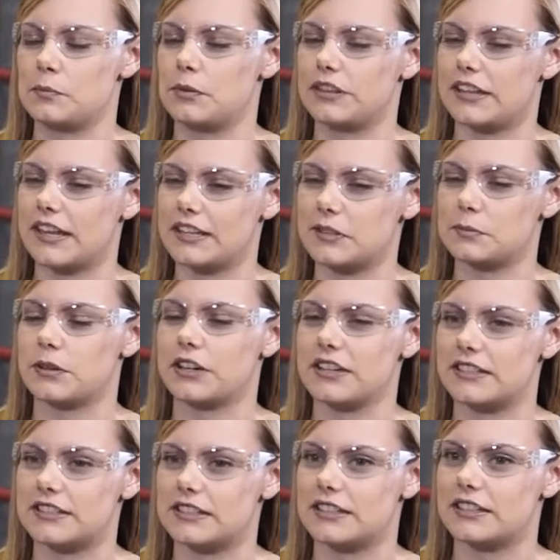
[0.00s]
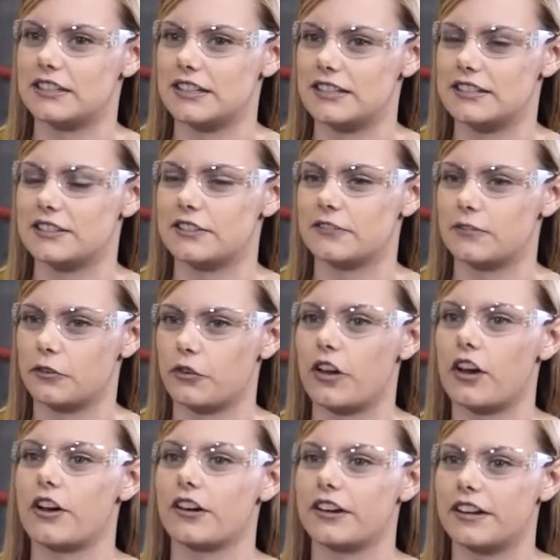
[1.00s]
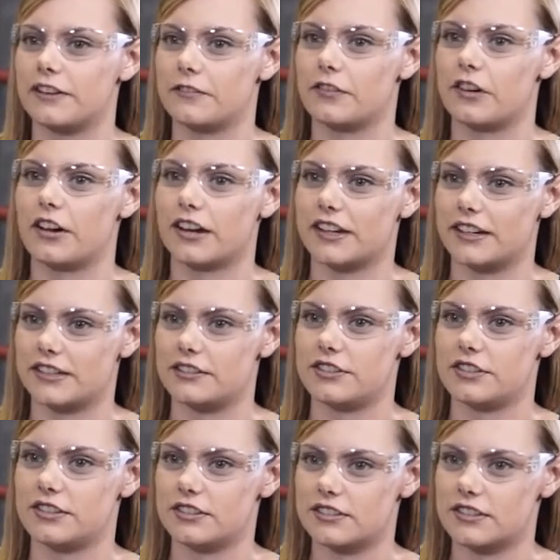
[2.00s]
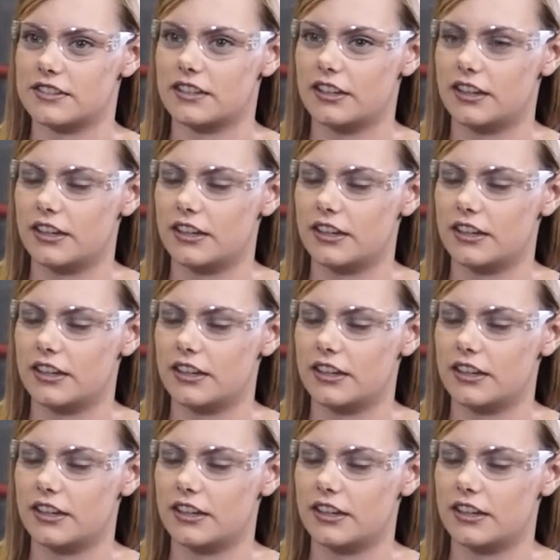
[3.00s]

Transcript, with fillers: but that's because it's the Ferrari of rocket engines.